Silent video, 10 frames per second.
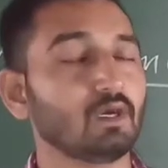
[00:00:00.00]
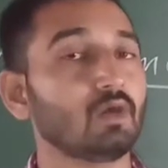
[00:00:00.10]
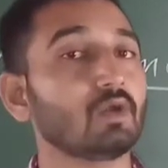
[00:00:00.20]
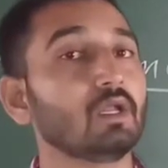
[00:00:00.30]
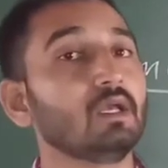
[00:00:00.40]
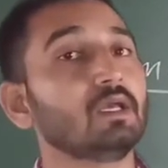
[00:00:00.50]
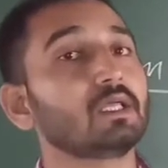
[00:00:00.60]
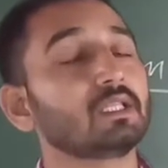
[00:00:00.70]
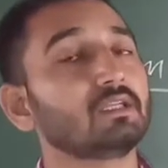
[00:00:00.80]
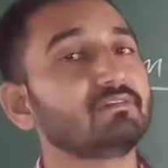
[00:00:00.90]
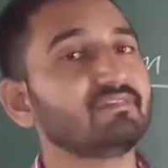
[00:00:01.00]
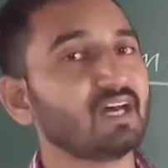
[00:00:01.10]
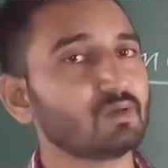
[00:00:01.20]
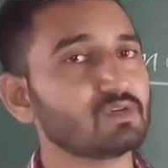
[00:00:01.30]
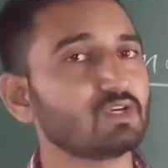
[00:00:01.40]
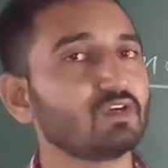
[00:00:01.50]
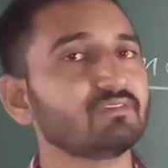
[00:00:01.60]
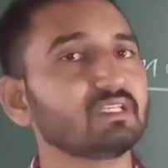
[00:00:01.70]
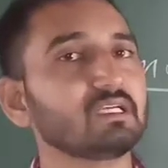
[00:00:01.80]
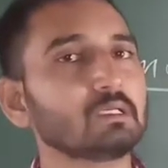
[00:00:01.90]
or the founder
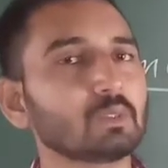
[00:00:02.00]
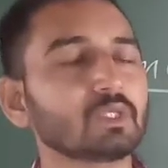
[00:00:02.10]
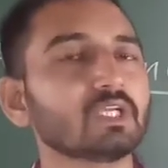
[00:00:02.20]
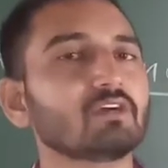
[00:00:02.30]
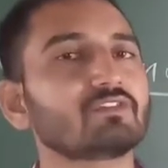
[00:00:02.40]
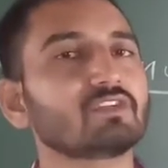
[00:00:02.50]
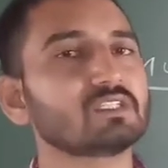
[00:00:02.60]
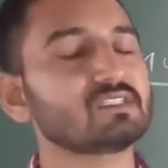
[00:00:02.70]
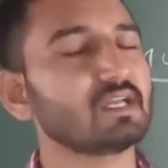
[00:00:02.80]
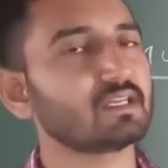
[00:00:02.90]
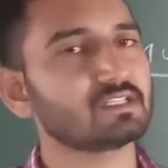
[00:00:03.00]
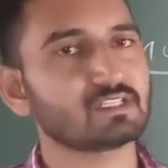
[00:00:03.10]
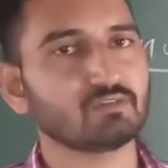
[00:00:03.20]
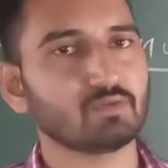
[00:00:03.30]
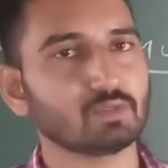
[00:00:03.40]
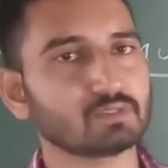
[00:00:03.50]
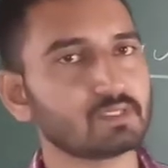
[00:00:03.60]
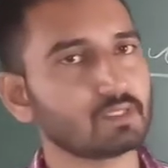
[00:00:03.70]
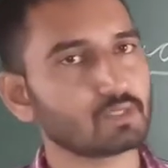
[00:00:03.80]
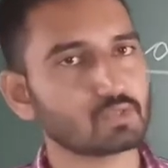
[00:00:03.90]
of the glory of this dynasty was
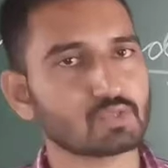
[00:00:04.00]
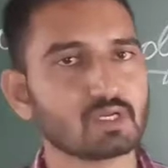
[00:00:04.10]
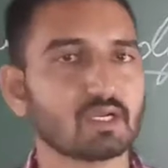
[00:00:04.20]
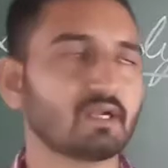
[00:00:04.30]
Kujula